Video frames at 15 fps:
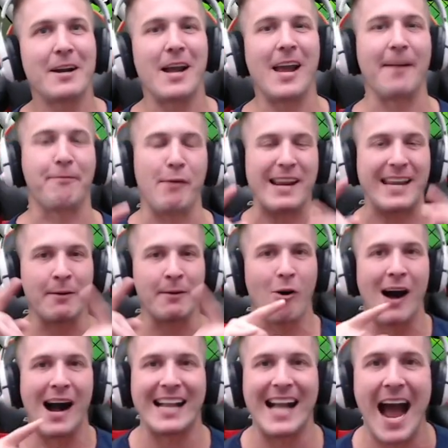If we can
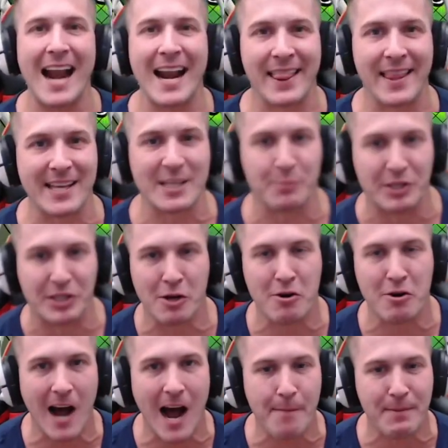walk out of this with two
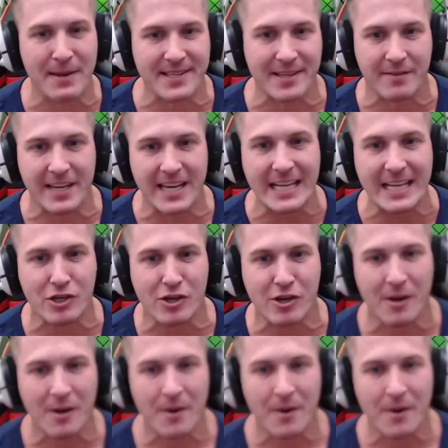copies of each